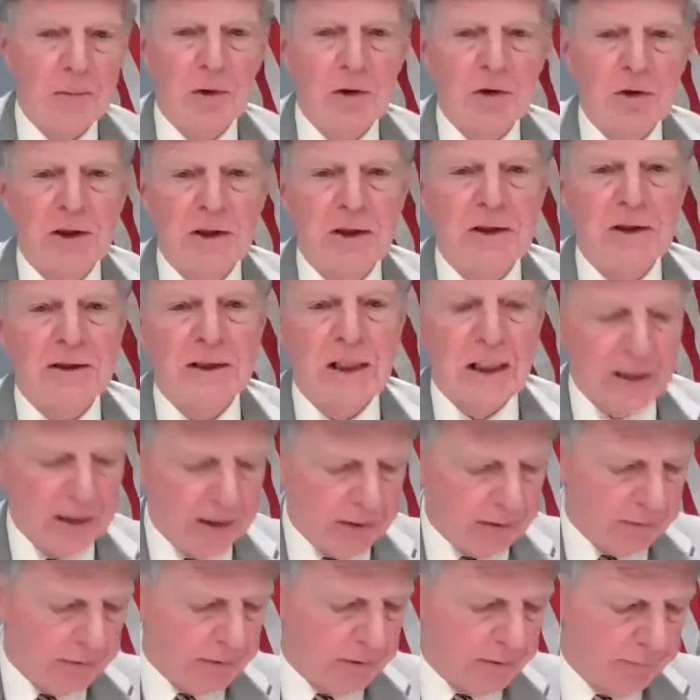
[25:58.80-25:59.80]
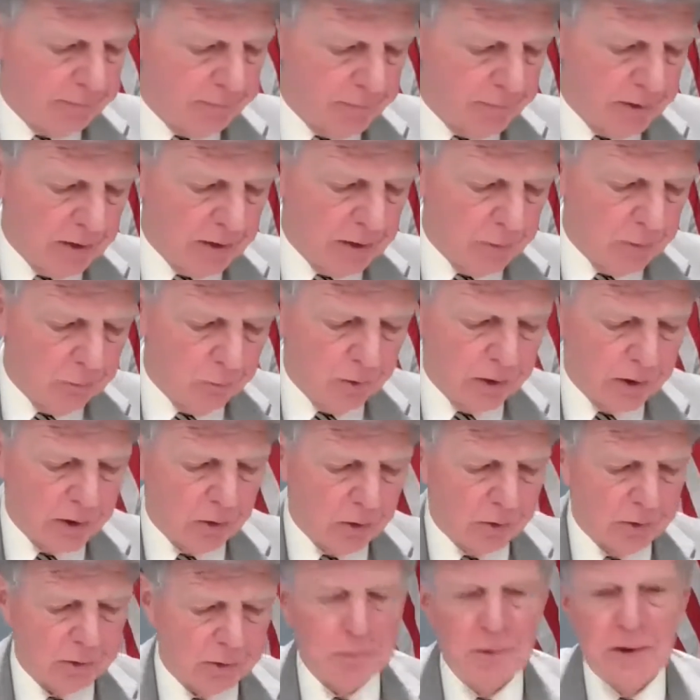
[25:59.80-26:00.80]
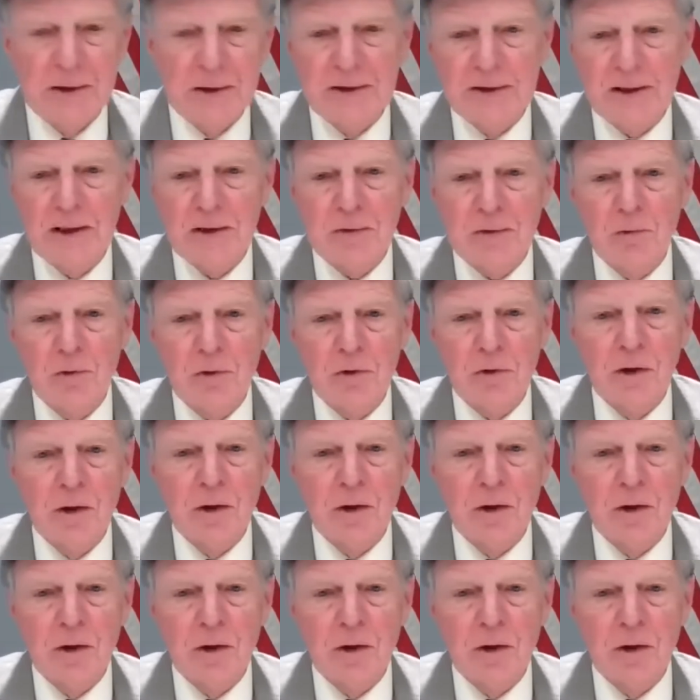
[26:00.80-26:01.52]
a motion and a second. Will the clerk please take roll